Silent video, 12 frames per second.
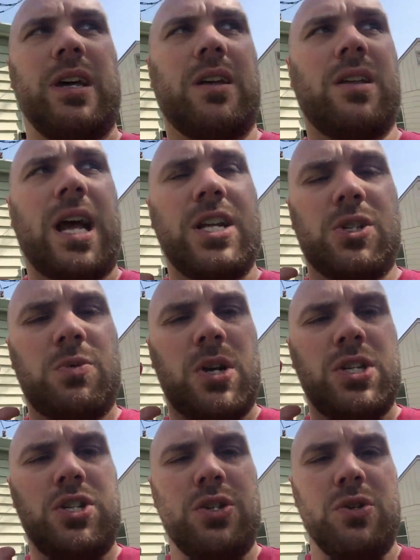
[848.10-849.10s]
like, I just
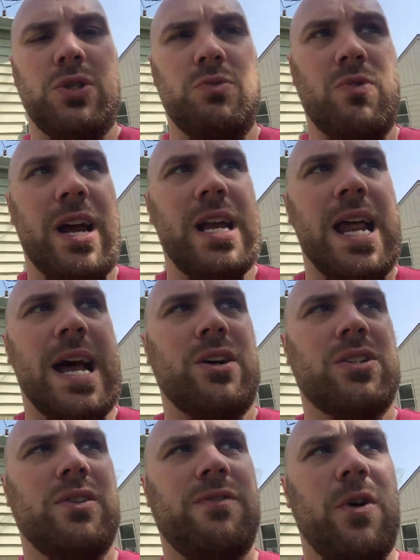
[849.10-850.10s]
want you right
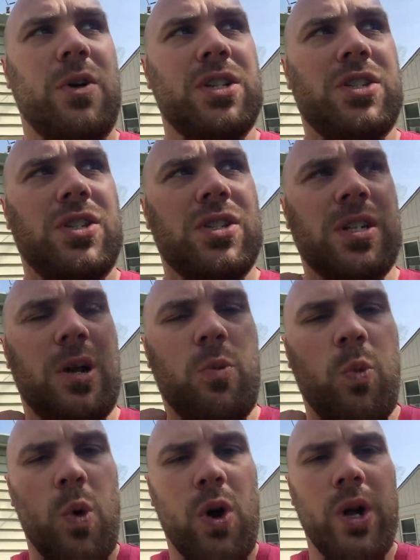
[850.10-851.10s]
now to focus just
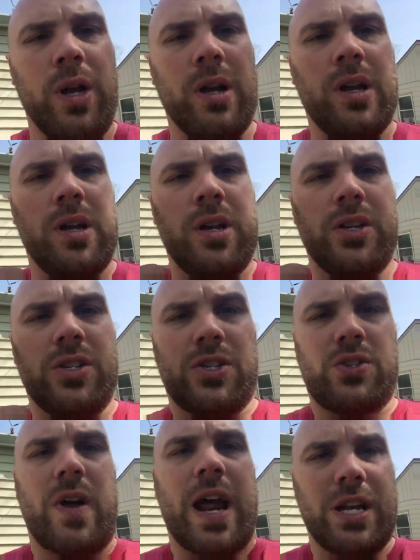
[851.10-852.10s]
on one
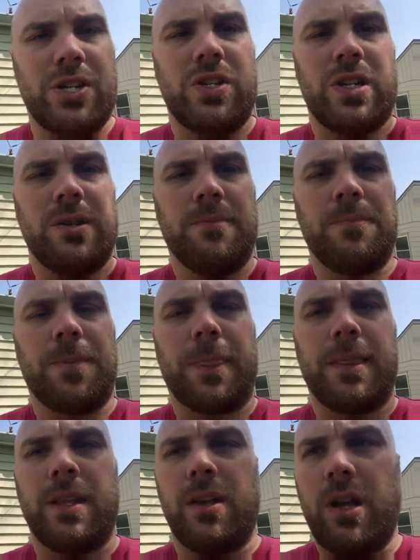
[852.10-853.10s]
strategy,
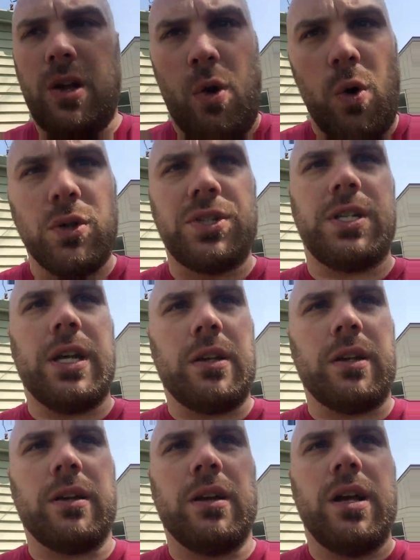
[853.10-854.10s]

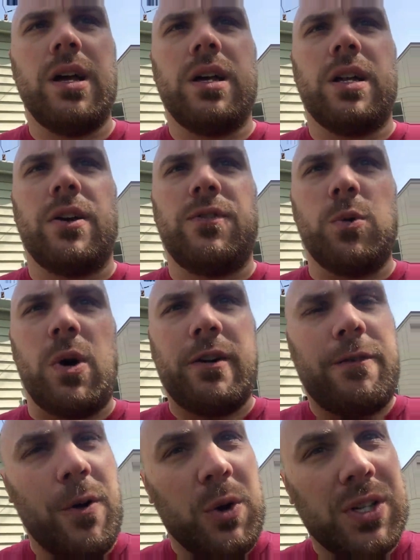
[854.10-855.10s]
wholesaling. Now, if you
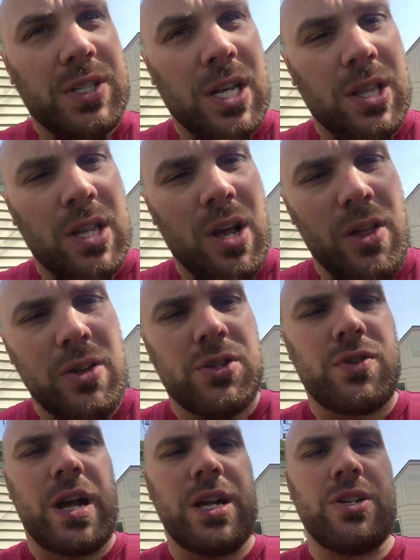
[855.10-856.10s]
want to focus on the other
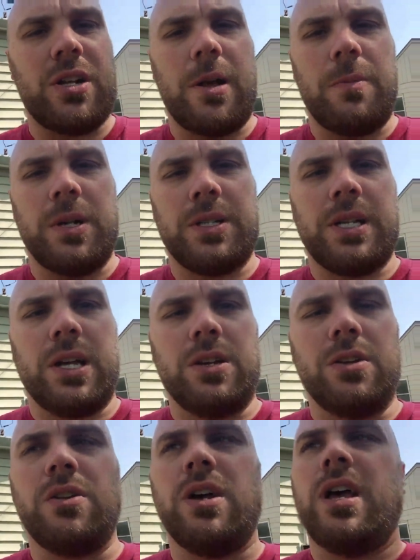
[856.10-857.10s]
strategy that I'm going to tell
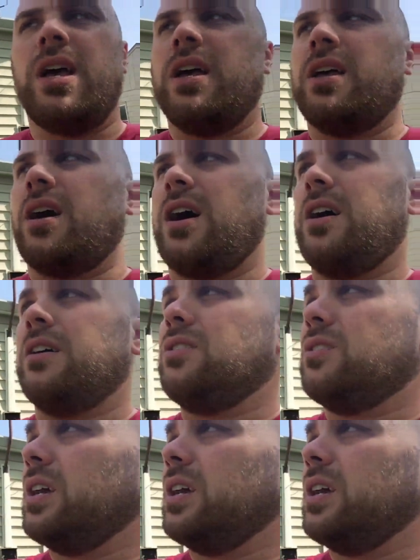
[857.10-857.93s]
you, you